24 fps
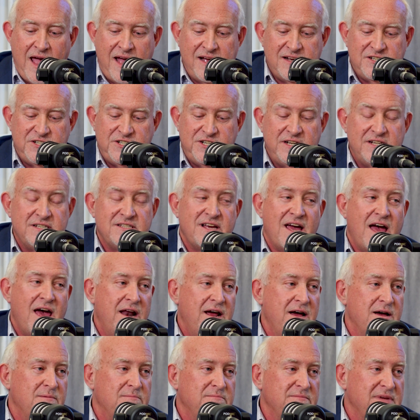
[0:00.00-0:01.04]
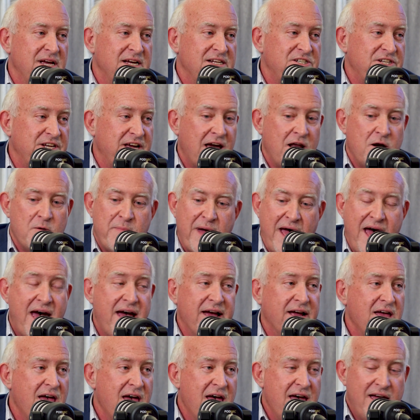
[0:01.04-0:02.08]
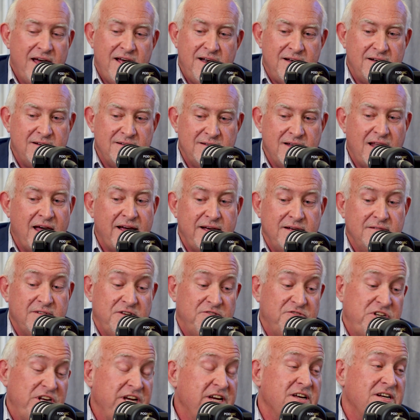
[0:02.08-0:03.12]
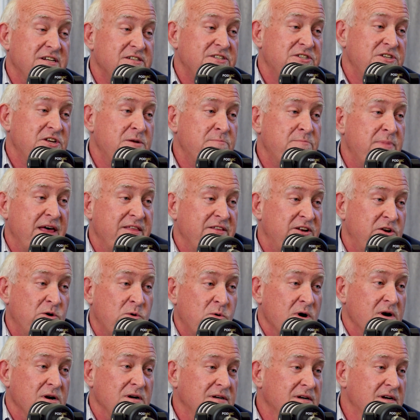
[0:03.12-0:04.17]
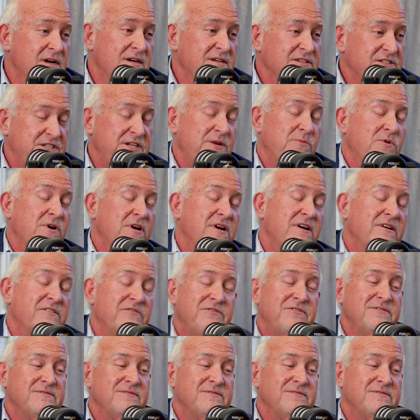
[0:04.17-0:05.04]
And she just got up and she got her bag, and like if she could have stood by the door, she would have.